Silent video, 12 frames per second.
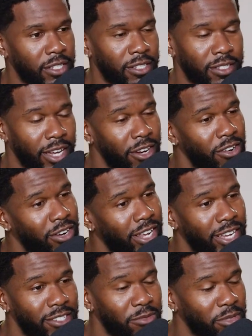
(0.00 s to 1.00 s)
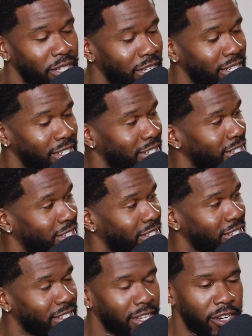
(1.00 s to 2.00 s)
stand on that. You know what I'm saying?
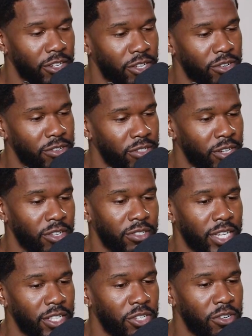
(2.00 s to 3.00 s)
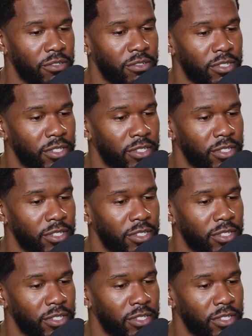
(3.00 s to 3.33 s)
Stand on your 10 toes.